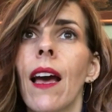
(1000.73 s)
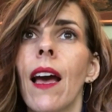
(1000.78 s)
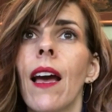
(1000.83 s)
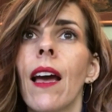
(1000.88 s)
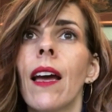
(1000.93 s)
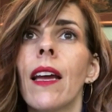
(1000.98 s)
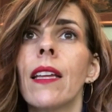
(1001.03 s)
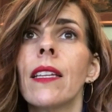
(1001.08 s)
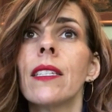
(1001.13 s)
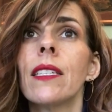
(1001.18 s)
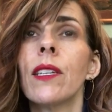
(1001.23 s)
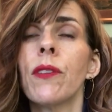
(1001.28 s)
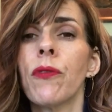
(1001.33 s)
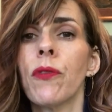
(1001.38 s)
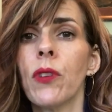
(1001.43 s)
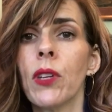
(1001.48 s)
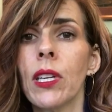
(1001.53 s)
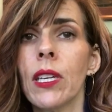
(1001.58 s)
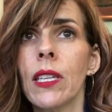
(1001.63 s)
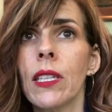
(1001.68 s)
uh,
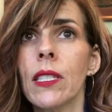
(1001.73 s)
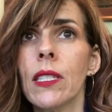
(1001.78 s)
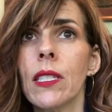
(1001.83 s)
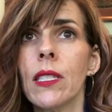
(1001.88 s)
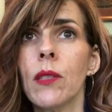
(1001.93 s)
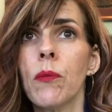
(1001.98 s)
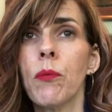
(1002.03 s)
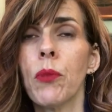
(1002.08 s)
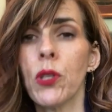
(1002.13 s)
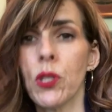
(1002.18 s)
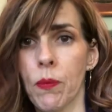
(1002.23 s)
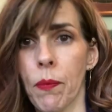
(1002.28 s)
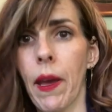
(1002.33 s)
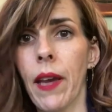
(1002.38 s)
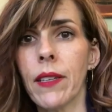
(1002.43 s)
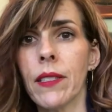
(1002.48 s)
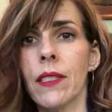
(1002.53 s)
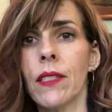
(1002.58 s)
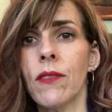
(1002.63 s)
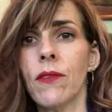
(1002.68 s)
different
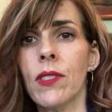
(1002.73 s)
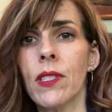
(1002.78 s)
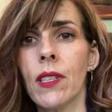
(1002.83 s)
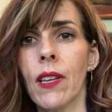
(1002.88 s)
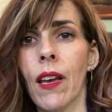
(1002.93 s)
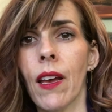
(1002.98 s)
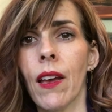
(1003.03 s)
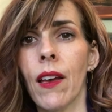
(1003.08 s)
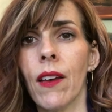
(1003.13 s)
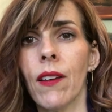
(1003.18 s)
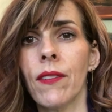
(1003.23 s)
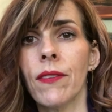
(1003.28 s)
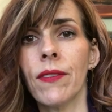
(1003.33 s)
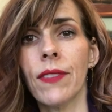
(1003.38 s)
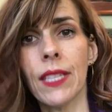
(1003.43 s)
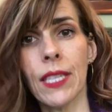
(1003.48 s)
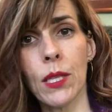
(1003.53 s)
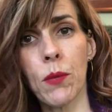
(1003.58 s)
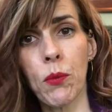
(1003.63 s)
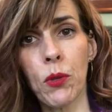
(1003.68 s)
perspectives of
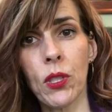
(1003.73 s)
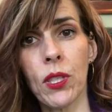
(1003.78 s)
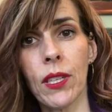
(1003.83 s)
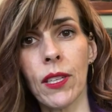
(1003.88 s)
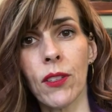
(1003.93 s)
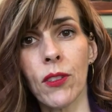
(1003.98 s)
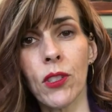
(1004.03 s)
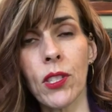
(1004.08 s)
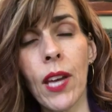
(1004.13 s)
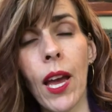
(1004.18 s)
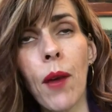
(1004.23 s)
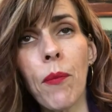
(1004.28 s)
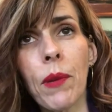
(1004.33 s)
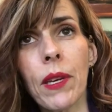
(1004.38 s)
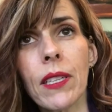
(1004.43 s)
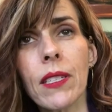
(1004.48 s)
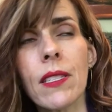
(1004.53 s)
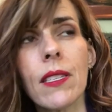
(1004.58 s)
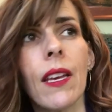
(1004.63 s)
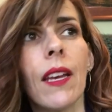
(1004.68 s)
these particular
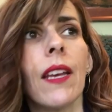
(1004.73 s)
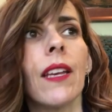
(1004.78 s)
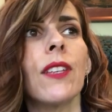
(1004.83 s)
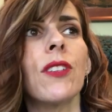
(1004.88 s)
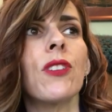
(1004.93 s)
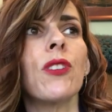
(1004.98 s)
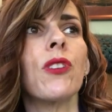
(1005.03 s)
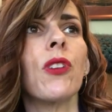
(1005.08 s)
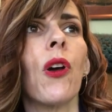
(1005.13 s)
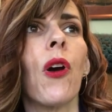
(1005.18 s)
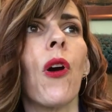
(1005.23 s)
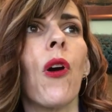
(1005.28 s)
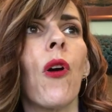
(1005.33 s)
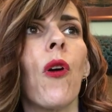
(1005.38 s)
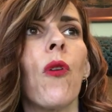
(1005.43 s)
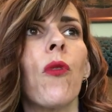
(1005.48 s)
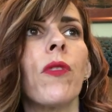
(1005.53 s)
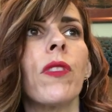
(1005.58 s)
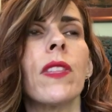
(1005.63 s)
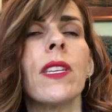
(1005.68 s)
topics.
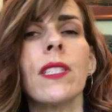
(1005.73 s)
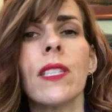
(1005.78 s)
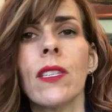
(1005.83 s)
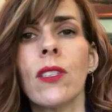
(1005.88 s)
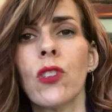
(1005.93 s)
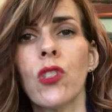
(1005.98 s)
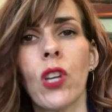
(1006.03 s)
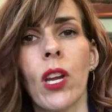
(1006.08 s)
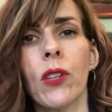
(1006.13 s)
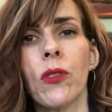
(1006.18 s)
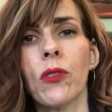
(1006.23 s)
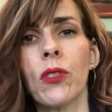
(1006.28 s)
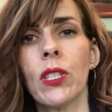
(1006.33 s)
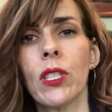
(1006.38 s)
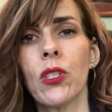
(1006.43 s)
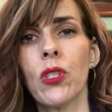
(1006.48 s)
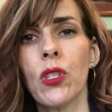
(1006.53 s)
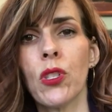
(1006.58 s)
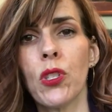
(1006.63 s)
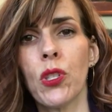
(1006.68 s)
So this is
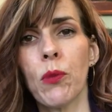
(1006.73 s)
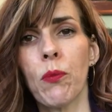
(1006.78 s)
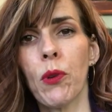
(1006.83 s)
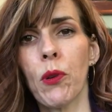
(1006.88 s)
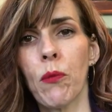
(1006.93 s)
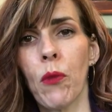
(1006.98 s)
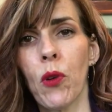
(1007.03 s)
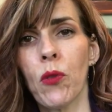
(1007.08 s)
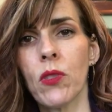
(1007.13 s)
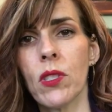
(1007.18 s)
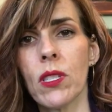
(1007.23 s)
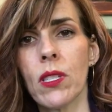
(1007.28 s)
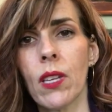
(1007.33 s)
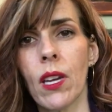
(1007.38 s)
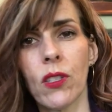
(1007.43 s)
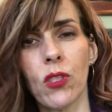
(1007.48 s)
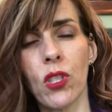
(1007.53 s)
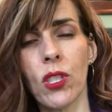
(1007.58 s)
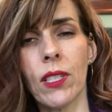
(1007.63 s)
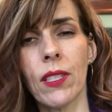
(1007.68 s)
generally just to promote
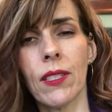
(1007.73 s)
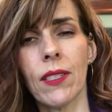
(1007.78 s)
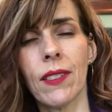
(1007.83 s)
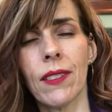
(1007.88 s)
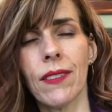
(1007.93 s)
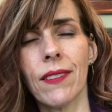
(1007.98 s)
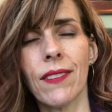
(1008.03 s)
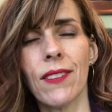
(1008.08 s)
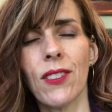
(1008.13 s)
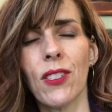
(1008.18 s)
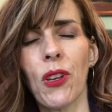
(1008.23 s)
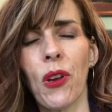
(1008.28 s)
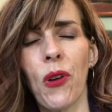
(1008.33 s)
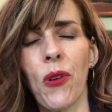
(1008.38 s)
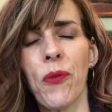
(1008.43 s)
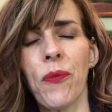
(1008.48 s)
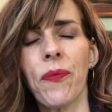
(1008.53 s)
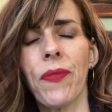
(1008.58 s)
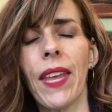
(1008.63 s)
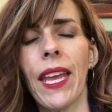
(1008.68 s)
discussion.
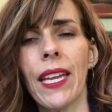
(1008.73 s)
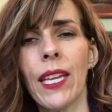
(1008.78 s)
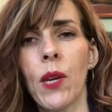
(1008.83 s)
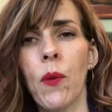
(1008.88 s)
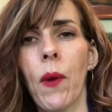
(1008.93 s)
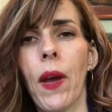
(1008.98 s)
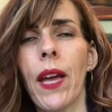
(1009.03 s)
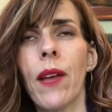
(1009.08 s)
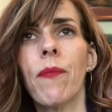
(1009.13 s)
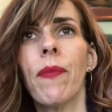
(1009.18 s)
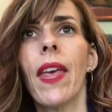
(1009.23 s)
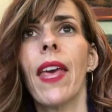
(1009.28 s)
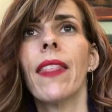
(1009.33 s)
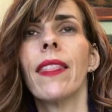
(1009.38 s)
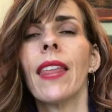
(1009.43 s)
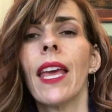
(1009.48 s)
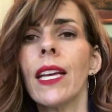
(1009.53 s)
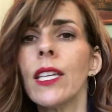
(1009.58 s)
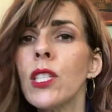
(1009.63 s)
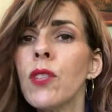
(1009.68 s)
So anyway,
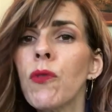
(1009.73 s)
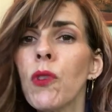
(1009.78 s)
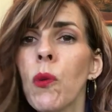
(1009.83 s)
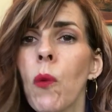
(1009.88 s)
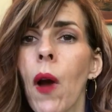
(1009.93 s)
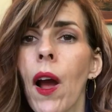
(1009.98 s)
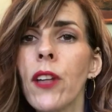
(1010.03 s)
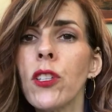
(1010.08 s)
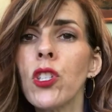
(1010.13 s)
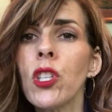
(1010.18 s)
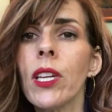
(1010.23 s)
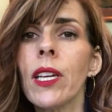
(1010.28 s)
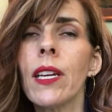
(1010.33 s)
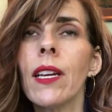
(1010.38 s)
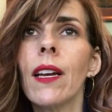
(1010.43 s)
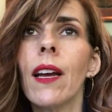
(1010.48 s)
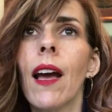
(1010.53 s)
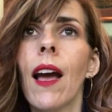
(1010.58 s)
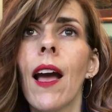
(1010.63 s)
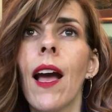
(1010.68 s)
thanks for
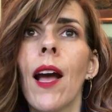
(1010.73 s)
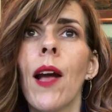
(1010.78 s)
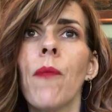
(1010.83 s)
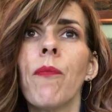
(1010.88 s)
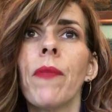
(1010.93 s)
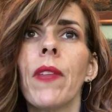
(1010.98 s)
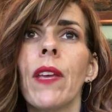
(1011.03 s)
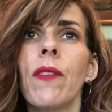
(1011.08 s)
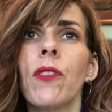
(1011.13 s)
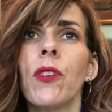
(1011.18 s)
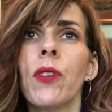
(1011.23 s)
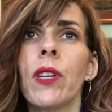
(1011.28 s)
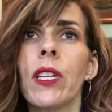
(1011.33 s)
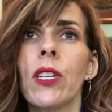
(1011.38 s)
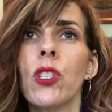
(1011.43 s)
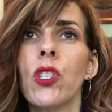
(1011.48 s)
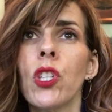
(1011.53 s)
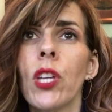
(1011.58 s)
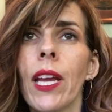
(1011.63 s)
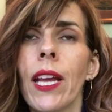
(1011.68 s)
watching. Um, if you get
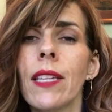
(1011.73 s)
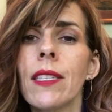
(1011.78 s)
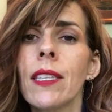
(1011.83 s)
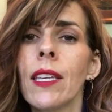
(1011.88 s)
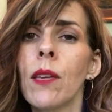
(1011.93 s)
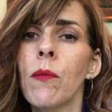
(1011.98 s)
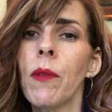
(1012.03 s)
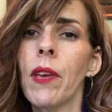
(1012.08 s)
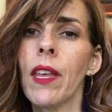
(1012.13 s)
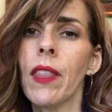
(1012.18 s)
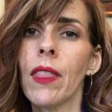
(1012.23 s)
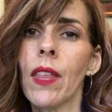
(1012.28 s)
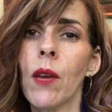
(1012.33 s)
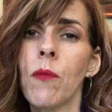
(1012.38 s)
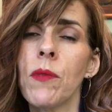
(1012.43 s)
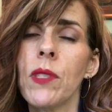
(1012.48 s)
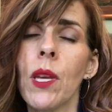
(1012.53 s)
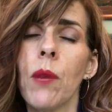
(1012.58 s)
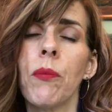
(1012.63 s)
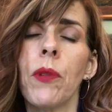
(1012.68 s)
a chance, give me a
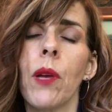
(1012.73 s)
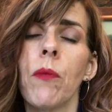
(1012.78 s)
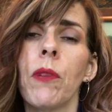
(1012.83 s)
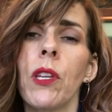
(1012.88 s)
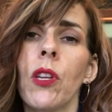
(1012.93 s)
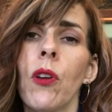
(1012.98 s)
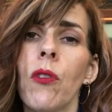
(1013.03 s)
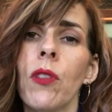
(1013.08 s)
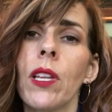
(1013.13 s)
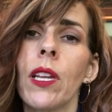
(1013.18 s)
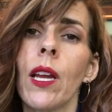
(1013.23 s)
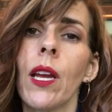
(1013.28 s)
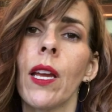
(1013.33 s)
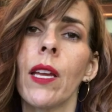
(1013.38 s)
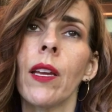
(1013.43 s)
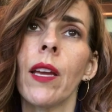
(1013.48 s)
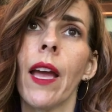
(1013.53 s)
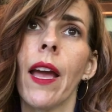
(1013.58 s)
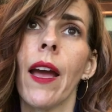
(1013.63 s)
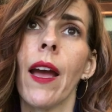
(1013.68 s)
thumbs up. Let me know that
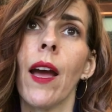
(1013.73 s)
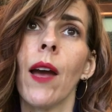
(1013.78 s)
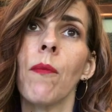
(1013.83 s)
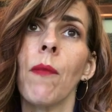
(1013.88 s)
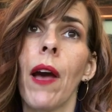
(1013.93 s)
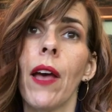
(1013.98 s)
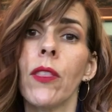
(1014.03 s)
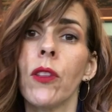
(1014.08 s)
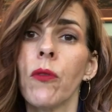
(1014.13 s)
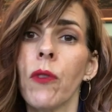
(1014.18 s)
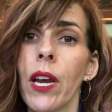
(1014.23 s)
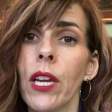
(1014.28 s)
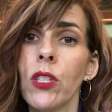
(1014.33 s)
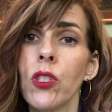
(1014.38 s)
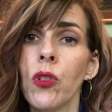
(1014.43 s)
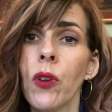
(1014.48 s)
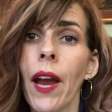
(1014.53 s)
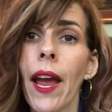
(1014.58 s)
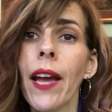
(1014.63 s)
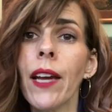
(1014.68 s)
I am on the
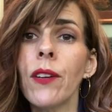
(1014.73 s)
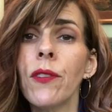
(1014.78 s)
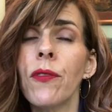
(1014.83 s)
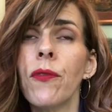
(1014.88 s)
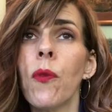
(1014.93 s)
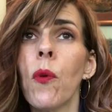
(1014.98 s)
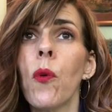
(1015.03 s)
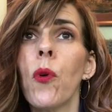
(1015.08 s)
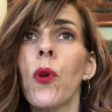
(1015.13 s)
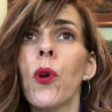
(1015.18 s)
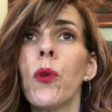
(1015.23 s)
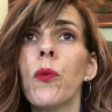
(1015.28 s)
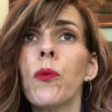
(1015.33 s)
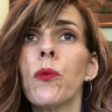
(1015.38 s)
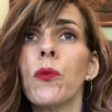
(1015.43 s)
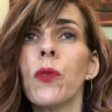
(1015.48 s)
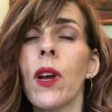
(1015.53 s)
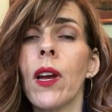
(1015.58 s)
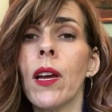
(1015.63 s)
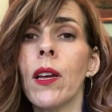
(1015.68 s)
right track
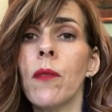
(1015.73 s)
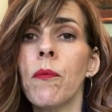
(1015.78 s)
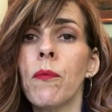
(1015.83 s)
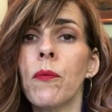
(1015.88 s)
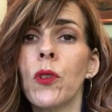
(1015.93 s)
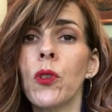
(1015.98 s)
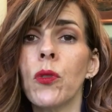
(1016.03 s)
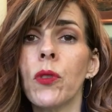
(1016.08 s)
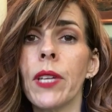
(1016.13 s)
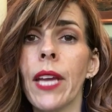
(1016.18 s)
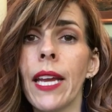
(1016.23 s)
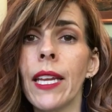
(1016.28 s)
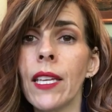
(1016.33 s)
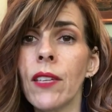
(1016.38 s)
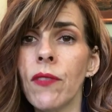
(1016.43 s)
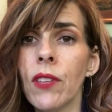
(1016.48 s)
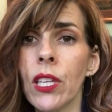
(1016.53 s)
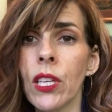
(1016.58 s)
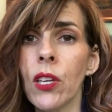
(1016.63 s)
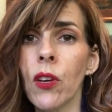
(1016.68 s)
for uh,
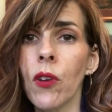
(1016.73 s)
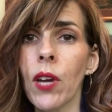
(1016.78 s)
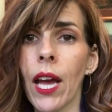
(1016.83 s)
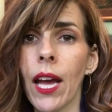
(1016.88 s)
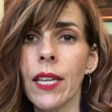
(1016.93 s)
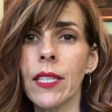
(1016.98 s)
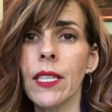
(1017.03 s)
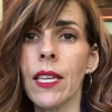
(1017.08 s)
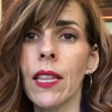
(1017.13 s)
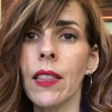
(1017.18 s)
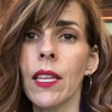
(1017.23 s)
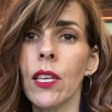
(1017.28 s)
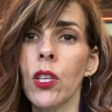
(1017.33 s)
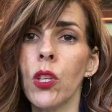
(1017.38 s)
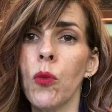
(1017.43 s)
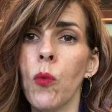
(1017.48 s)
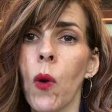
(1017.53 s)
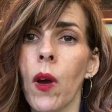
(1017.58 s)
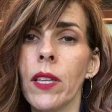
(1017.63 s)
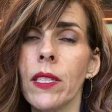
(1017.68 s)
creating video content that
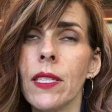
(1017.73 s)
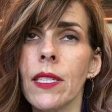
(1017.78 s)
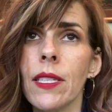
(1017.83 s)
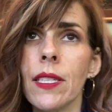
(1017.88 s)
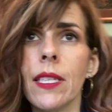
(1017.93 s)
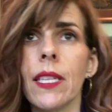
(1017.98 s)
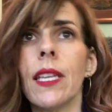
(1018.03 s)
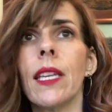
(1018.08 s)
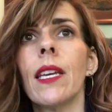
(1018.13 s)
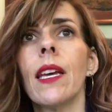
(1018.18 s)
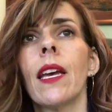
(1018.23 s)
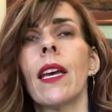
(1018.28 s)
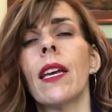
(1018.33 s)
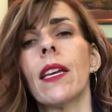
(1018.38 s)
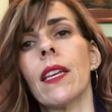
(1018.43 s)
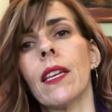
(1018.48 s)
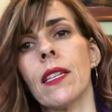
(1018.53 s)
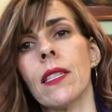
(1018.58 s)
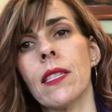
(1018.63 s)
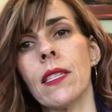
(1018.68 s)
you want to see.
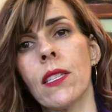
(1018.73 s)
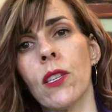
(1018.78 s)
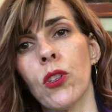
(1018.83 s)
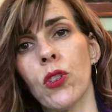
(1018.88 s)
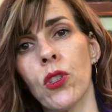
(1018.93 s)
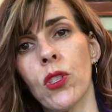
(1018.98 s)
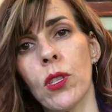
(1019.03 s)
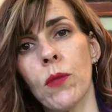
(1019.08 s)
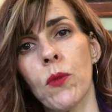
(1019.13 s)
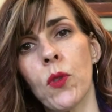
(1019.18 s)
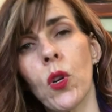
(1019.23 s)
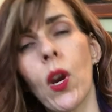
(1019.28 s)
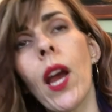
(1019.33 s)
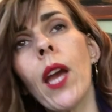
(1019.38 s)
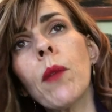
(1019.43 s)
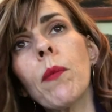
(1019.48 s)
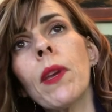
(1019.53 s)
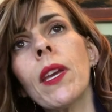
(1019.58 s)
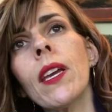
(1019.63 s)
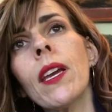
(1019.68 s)
Consider
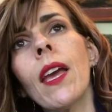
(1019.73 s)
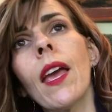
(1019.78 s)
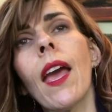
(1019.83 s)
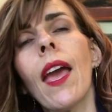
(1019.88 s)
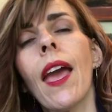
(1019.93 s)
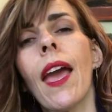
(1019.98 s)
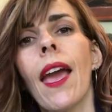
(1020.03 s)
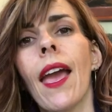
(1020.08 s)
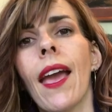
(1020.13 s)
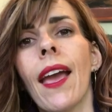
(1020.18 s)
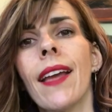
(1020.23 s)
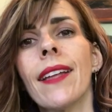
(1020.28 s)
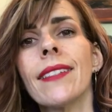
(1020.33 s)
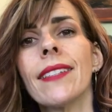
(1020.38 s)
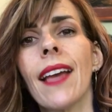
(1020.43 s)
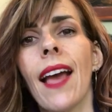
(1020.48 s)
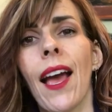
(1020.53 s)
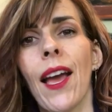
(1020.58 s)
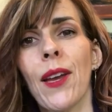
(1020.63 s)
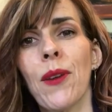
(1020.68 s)
subscribing,
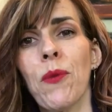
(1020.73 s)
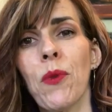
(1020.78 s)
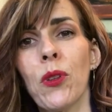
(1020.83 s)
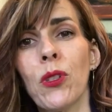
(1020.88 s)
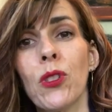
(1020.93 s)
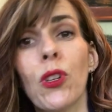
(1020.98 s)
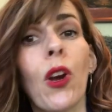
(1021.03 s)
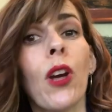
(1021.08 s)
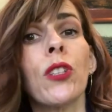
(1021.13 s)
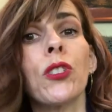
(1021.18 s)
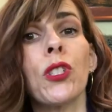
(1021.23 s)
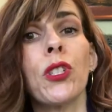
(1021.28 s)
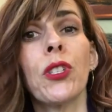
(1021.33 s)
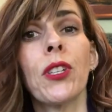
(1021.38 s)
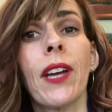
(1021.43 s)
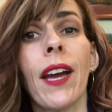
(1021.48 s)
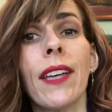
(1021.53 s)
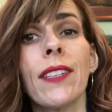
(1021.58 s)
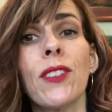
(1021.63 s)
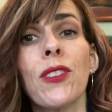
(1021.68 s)
and I will talk to
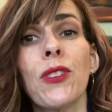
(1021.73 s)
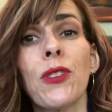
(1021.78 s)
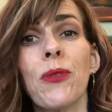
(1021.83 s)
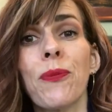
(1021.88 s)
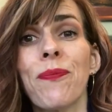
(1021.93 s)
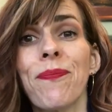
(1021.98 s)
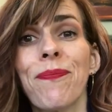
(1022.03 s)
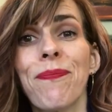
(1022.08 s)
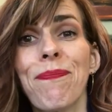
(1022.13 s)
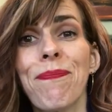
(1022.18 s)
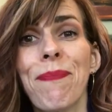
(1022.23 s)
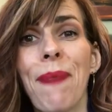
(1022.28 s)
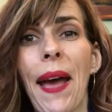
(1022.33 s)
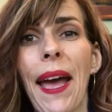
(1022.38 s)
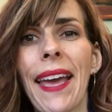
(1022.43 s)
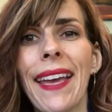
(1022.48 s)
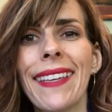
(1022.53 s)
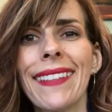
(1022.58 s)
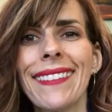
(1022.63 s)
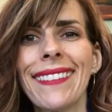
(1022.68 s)
you guys soon.
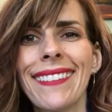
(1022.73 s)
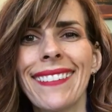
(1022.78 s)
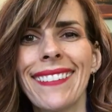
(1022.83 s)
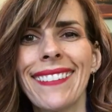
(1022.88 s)
Bye.